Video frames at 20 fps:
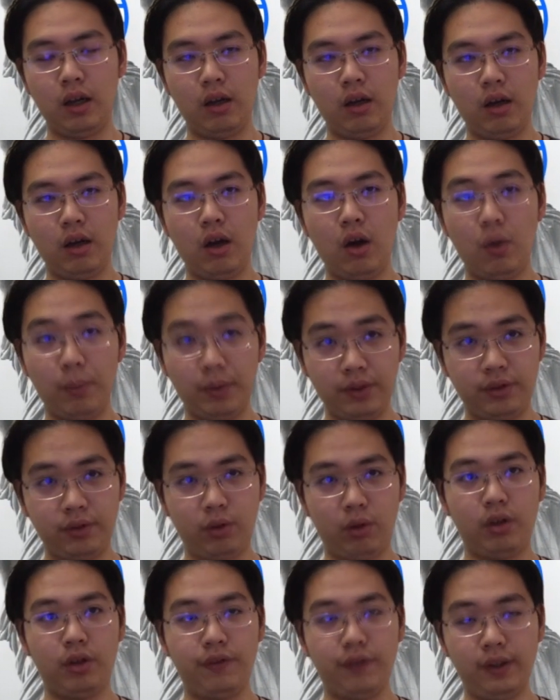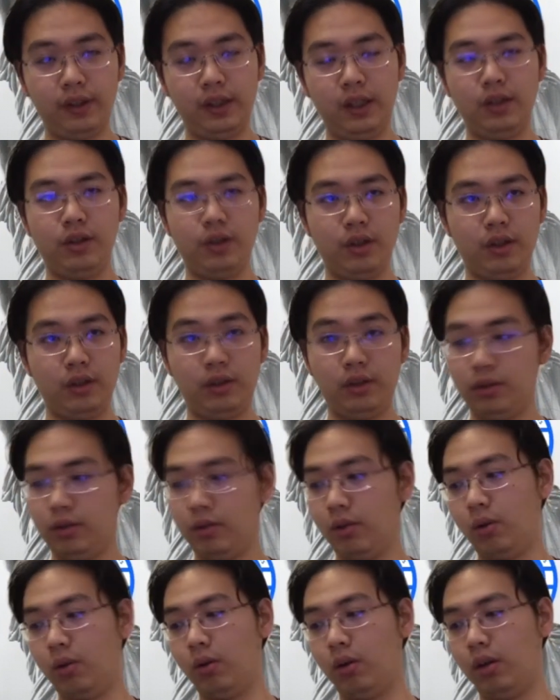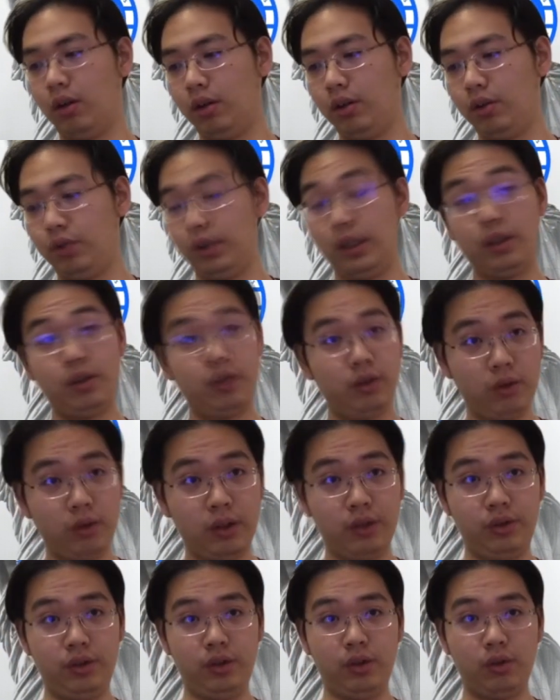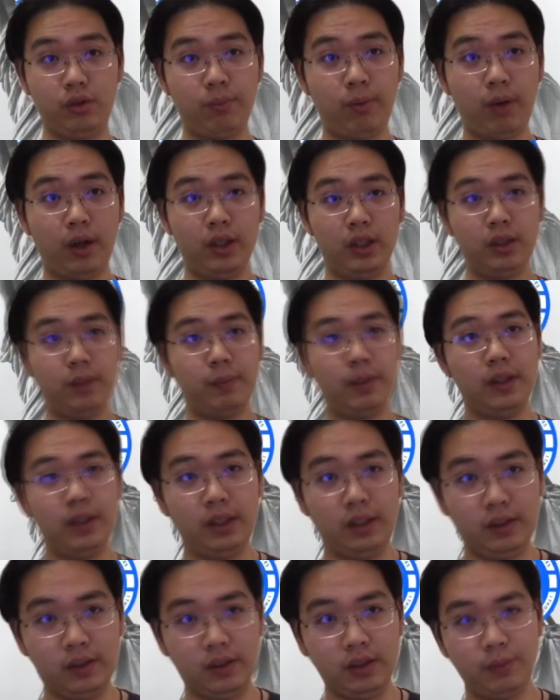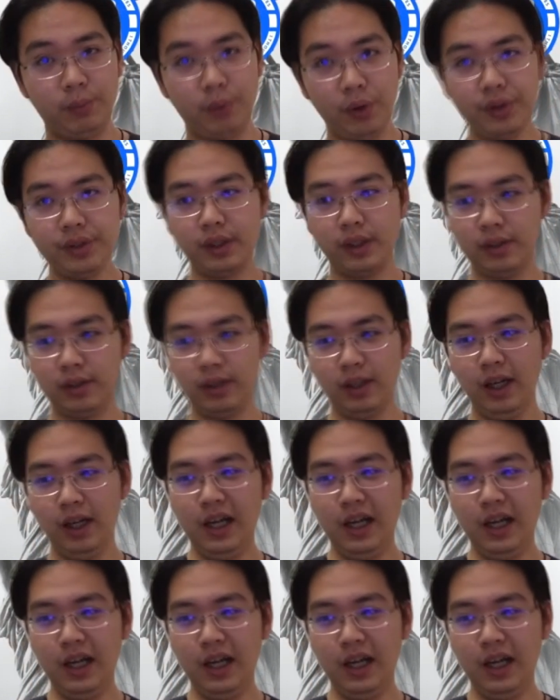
open source foundations or traditional NGOs participating in this process